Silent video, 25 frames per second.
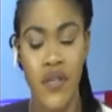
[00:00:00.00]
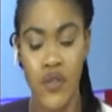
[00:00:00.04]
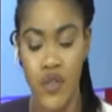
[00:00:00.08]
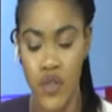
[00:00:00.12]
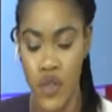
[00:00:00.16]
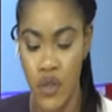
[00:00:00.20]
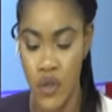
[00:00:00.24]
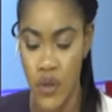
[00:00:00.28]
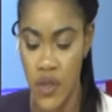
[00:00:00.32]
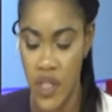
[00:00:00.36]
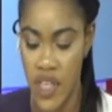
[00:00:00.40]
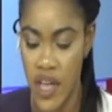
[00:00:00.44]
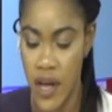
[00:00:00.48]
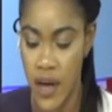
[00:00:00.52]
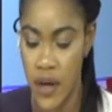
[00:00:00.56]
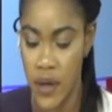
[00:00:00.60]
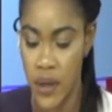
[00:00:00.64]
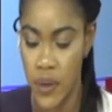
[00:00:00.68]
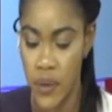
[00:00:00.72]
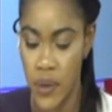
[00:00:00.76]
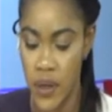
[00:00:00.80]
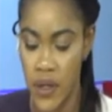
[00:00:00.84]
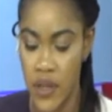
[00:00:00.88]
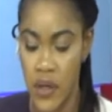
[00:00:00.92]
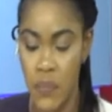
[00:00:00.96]
to
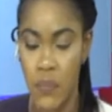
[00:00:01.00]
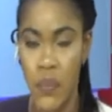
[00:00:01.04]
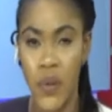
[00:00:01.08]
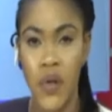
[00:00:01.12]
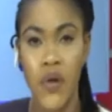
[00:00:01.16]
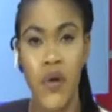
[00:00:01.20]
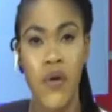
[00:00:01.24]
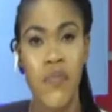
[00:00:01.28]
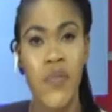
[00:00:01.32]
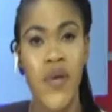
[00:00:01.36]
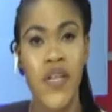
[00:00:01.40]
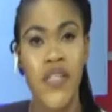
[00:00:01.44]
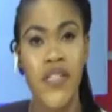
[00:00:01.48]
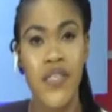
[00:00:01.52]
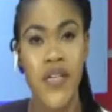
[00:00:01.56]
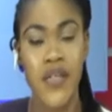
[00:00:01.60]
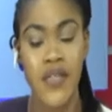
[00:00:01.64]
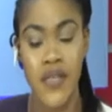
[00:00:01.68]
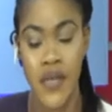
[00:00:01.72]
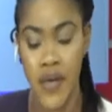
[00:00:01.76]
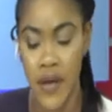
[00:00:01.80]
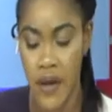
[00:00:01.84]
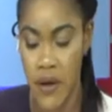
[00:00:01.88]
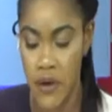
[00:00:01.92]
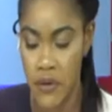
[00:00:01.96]
tackle unemployment
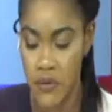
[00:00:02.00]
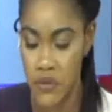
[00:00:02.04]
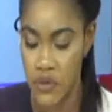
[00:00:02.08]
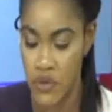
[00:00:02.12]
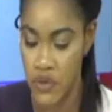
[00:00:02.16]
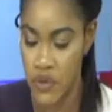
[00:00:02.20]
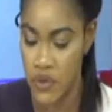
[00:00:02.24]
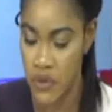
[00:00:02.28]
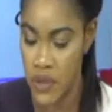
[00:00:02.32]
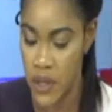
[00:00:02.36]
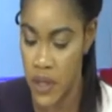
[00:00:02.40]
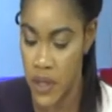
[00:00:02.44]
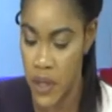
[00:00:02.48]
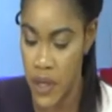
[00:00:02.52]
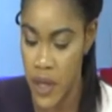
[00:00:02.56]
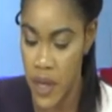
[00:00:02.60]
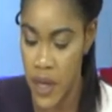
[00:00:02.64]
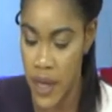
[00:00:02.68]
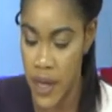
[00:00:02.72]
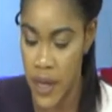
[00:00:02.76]
in the country